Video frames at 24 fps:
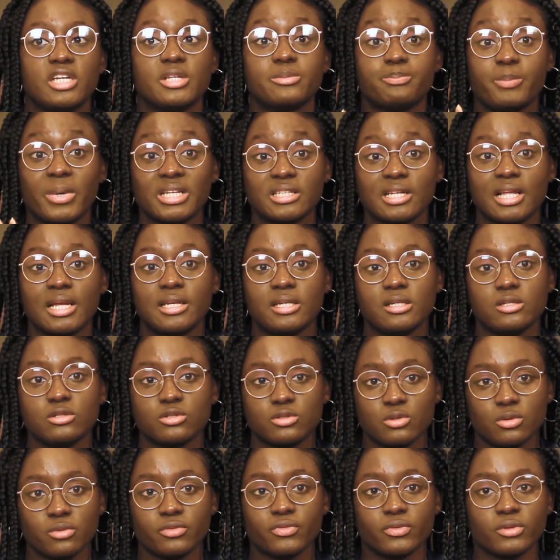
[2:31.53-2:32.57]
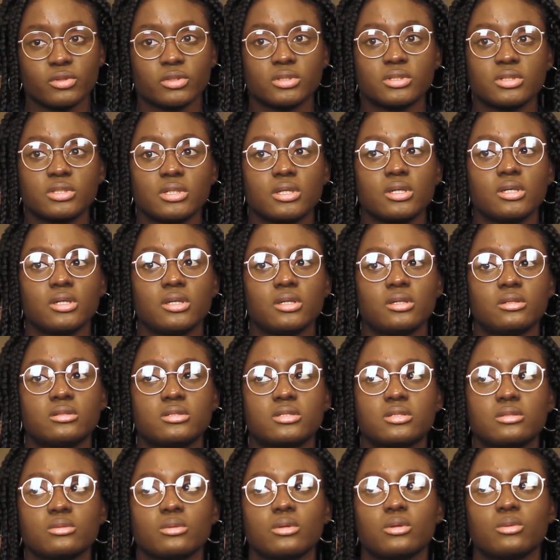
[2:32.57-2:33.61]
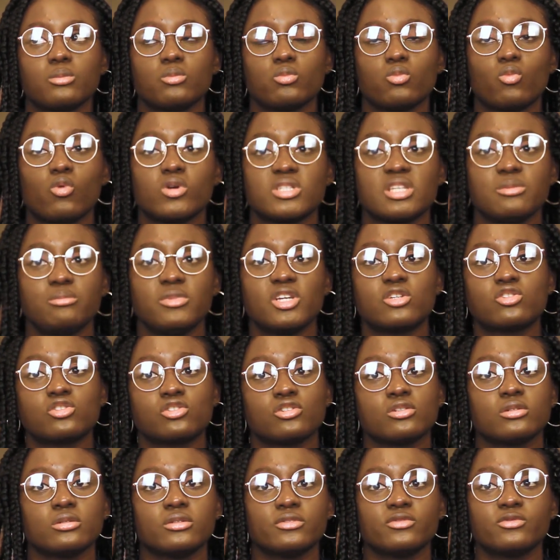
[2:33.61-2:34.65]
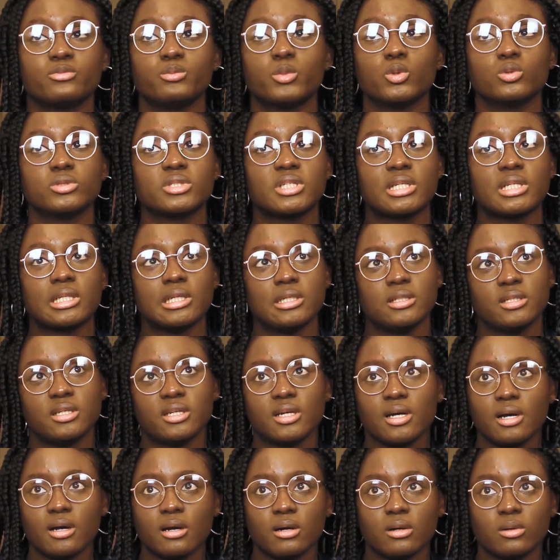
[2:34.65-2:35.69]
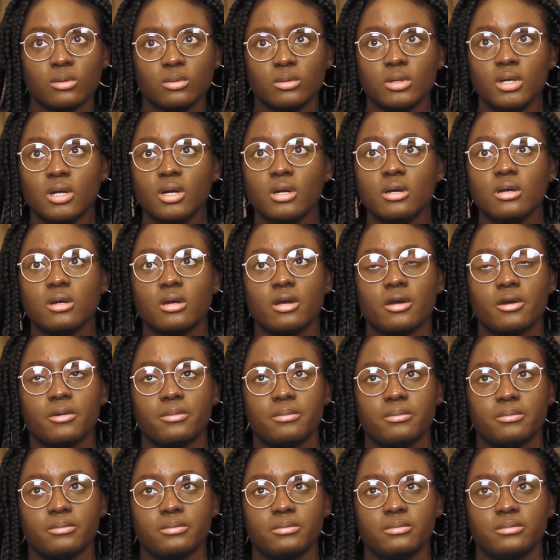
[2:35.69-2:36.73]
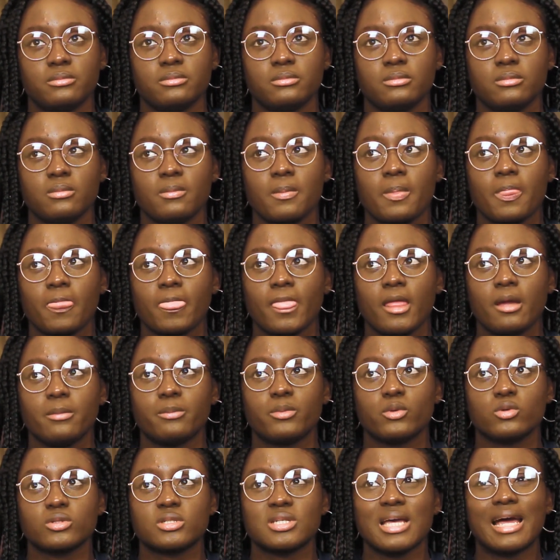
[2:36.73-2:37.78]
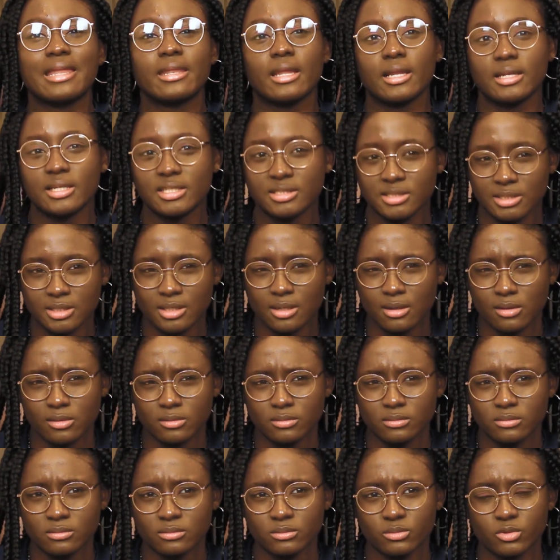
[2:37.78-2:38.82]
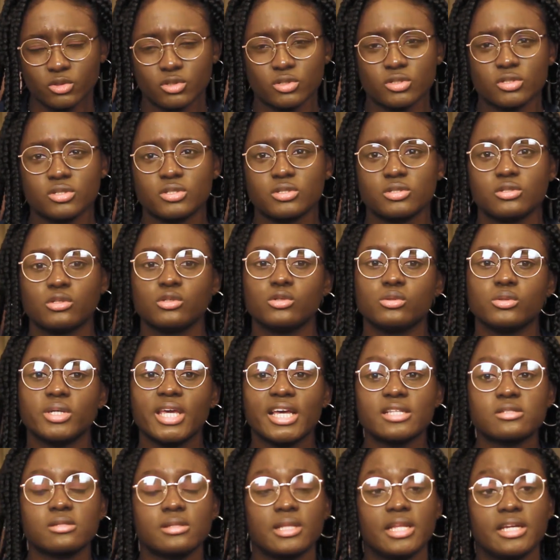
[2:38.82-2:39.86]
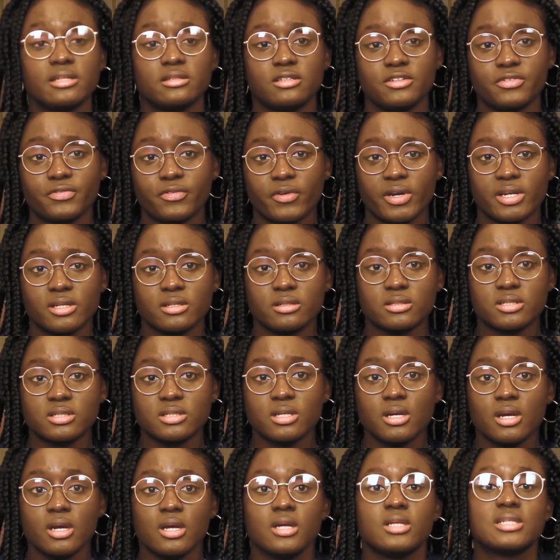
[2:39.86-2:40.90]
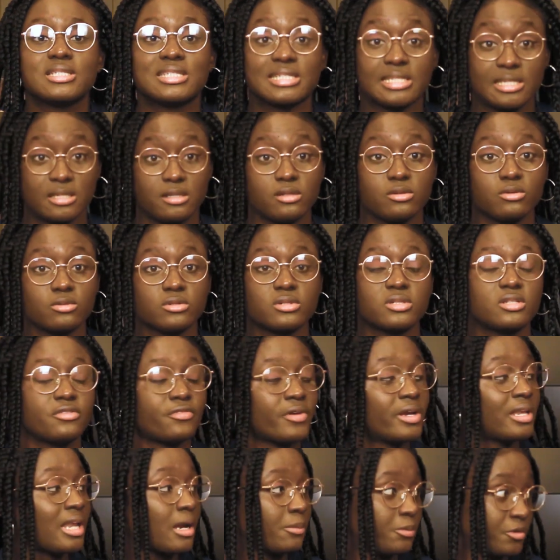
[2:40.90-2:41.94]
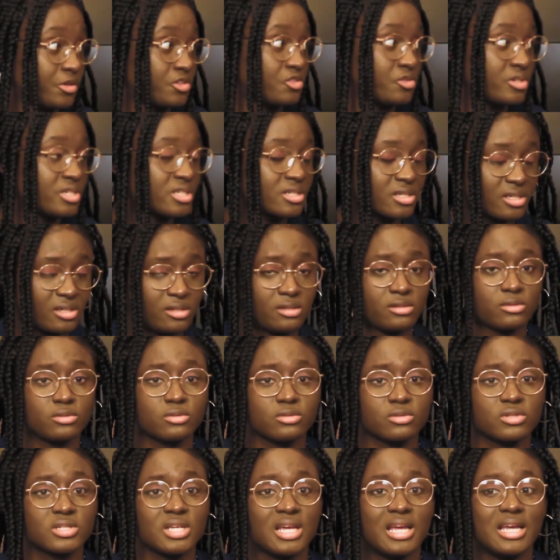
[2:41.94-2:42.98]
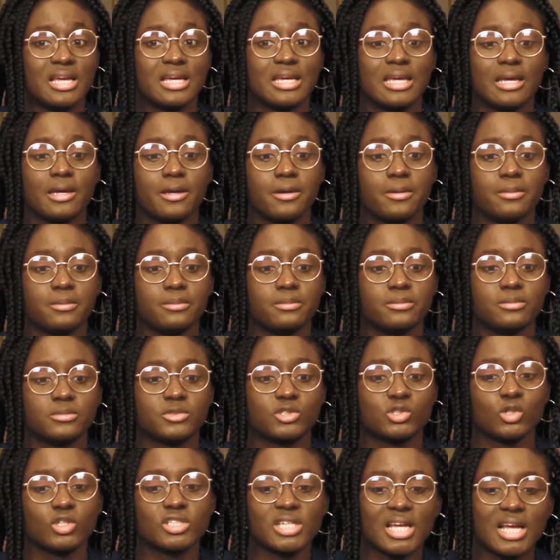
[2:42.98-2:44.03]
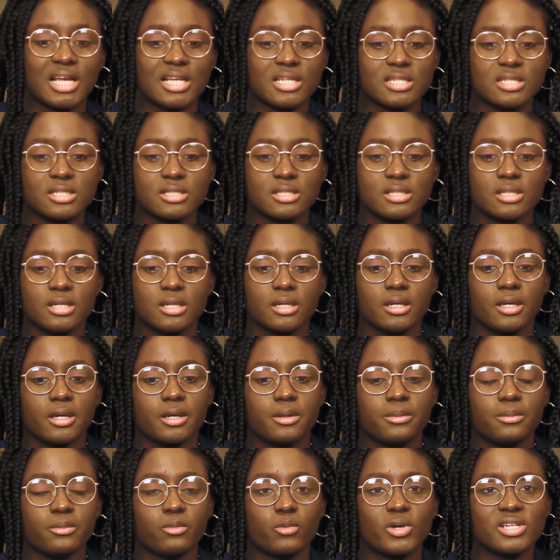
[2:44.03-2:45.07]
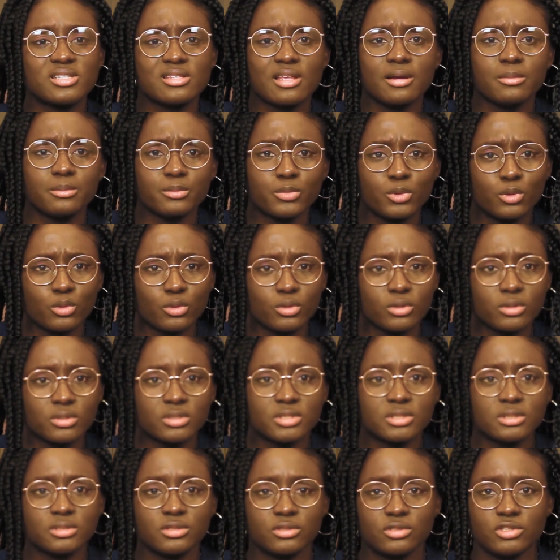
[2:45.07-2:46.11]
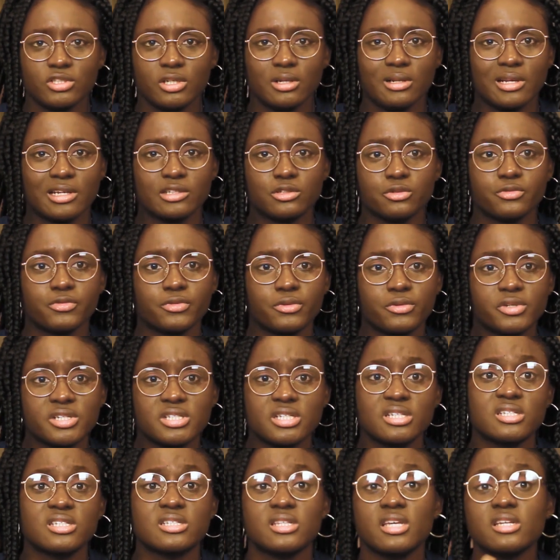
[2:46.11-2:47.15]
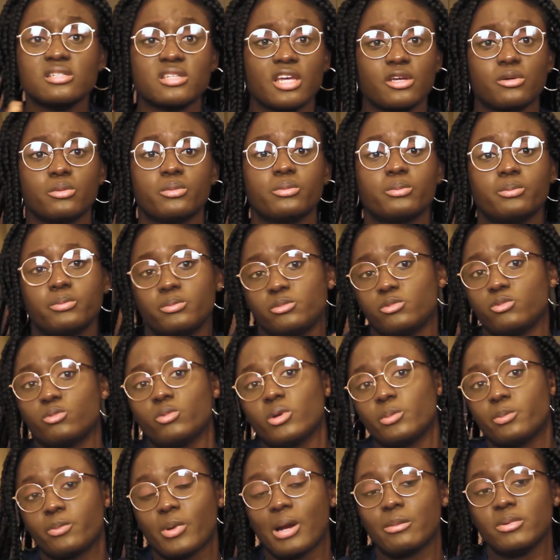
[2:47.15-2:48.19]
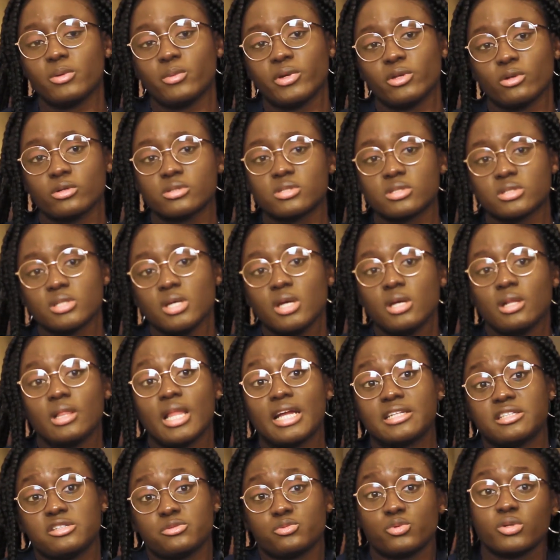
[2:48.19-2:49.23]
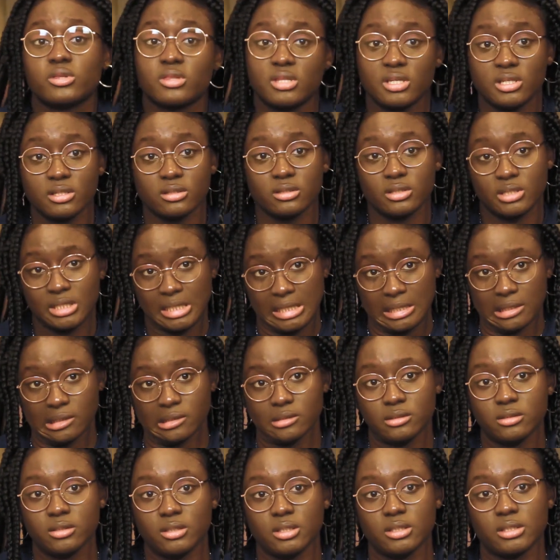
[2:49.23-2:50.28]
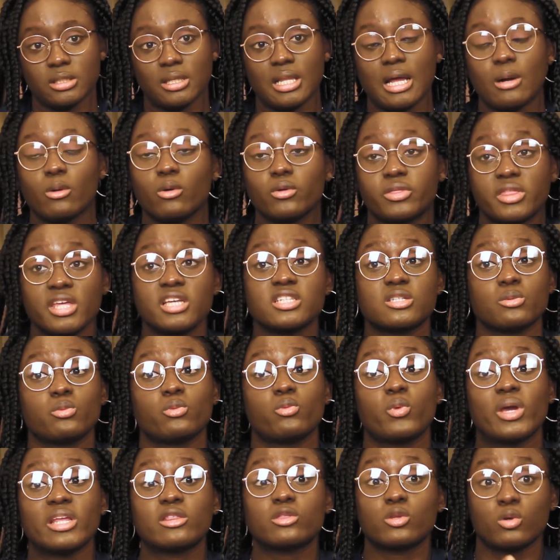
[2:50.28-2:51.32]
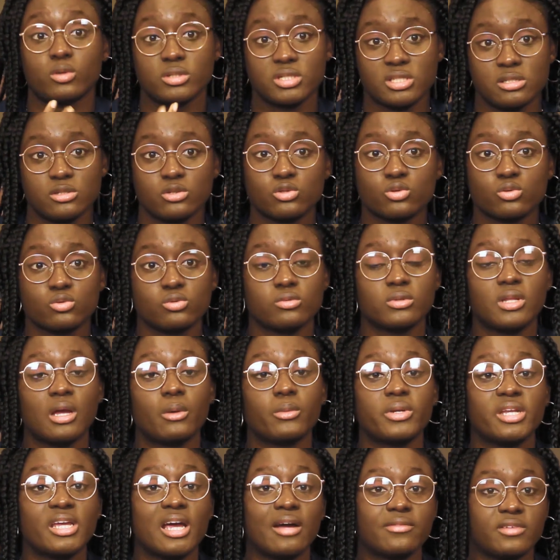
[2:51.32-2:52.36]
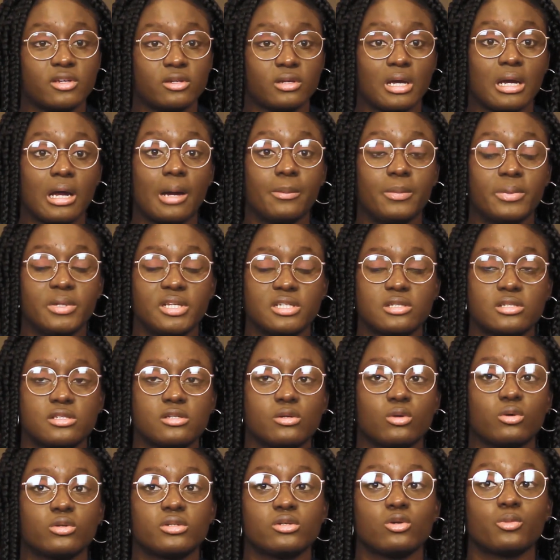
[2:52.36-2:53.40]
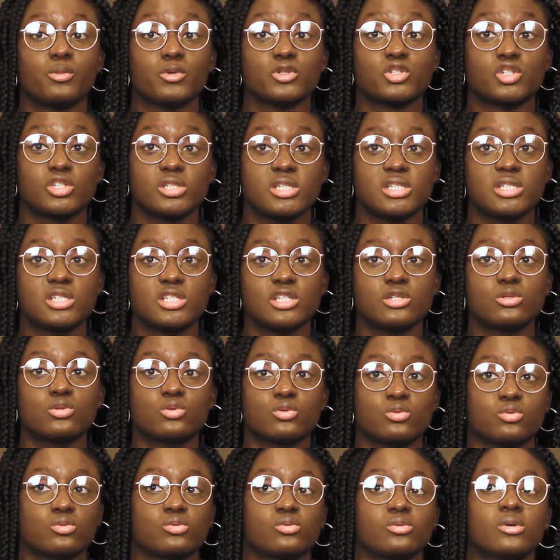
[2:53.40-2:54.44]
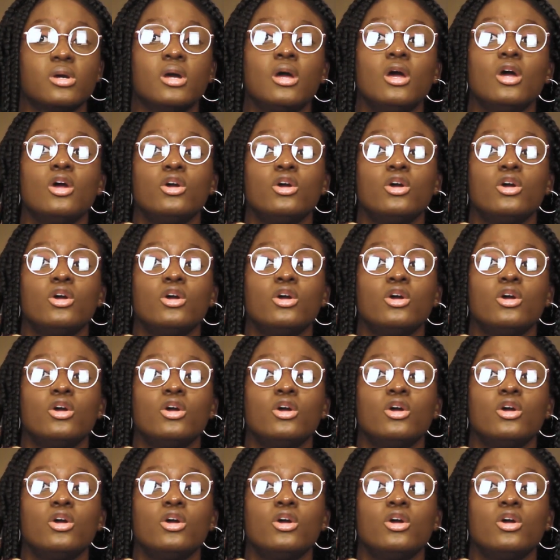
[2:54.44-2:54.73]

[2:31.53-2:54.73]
in, particularly in Salford, it um, was a mixture of both clinical, um, both analytical, because you get to learn different skills, different laboratory skills, um, such as um, Western blot, gel electrophoresis, things that you probably were not like the routine thing in the lab or things we were taught in school that we didn't have the ability or the opportunity to